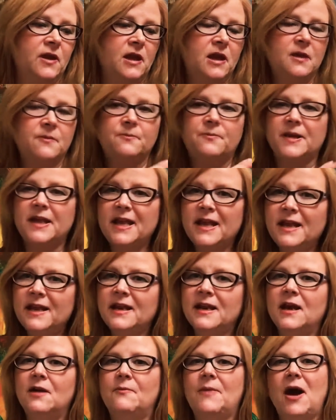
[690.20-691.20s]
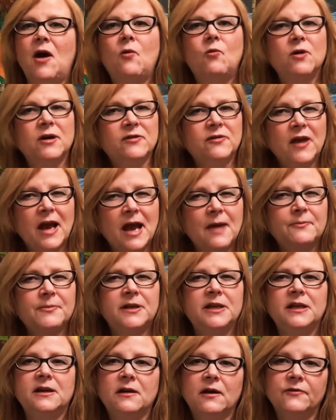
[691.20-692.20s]
being about what's
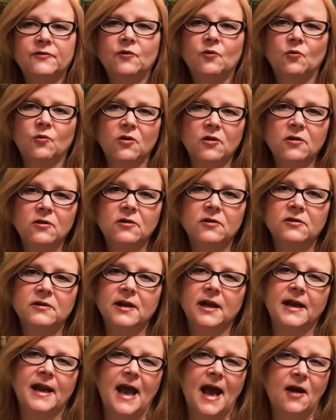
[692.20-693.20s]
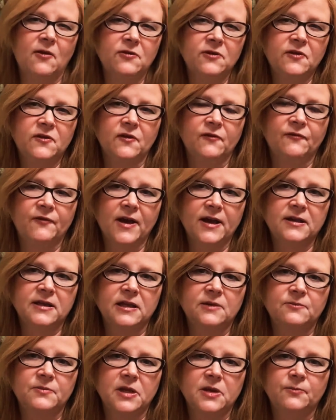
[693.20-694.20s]
happening on the world and how it's
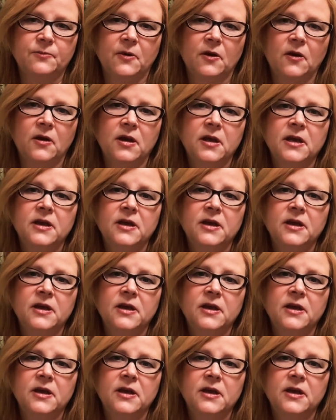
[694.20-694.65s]
affecting people.